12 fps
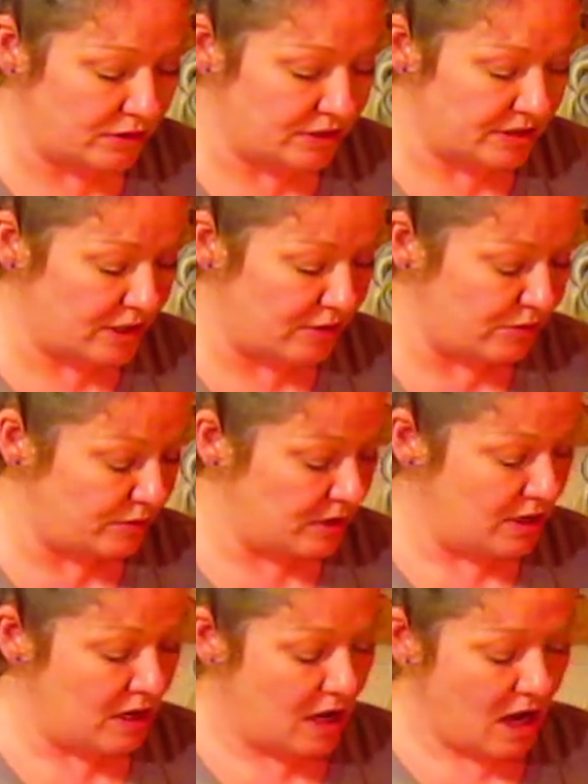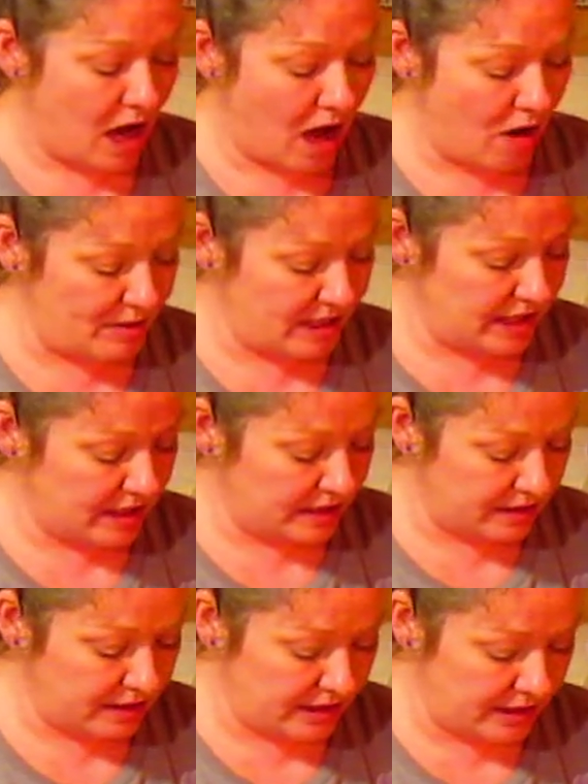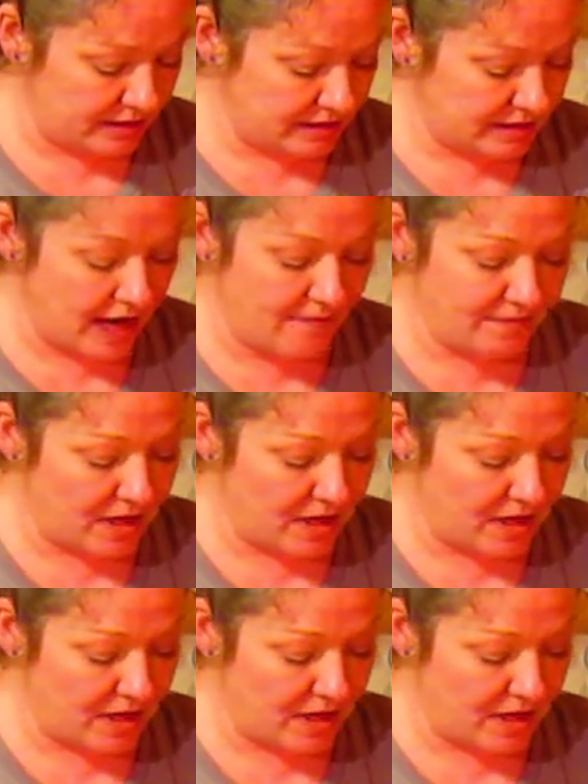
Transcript: So I'll be getting the stuff,